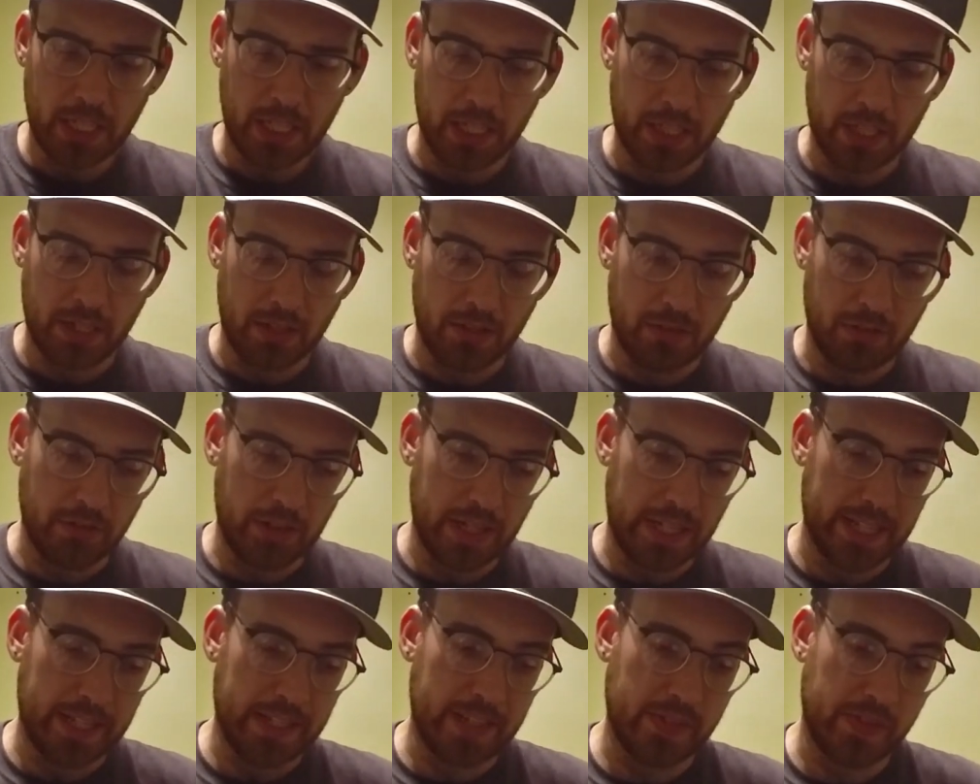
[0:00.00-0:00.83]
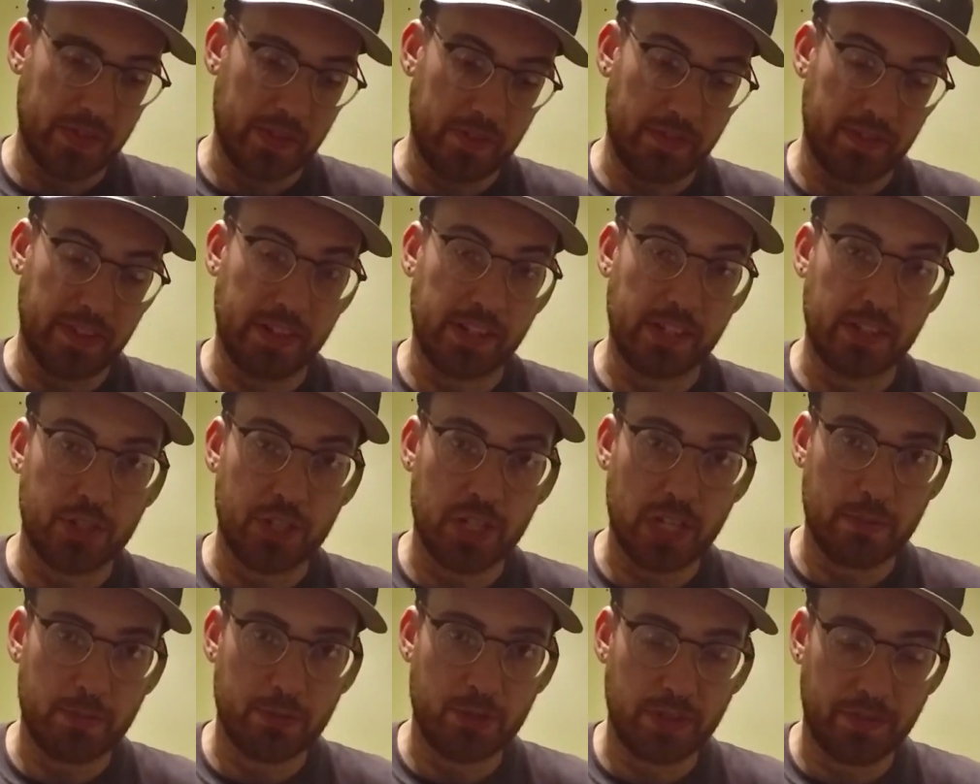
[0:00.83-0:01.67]
you know, it is a very
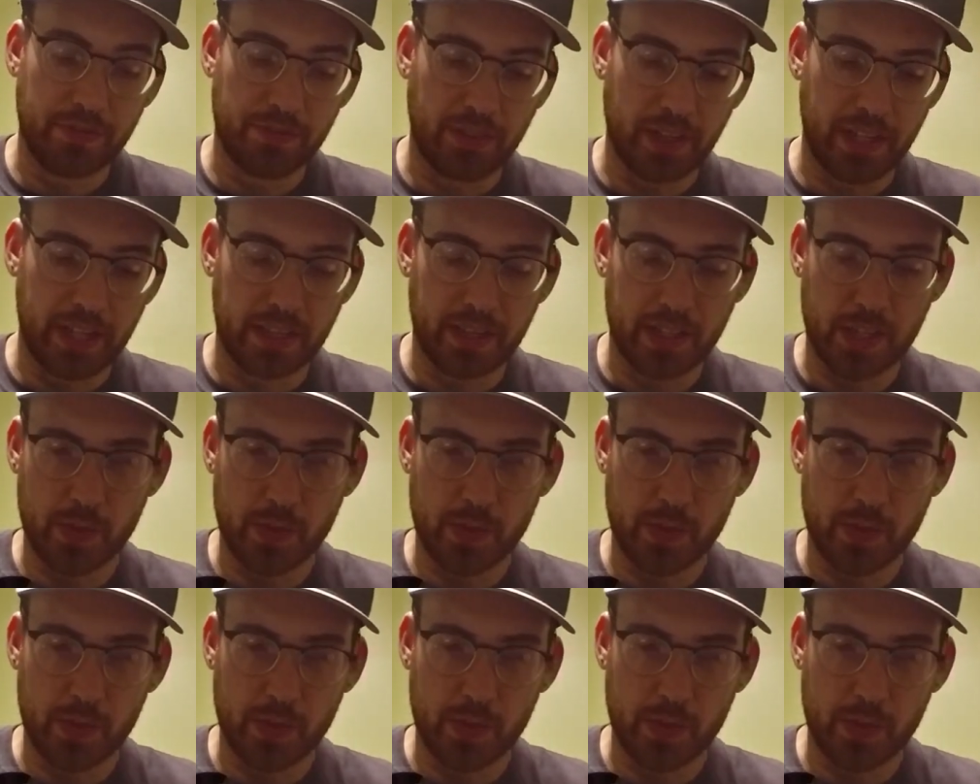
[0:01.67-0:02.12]
cheap shift light.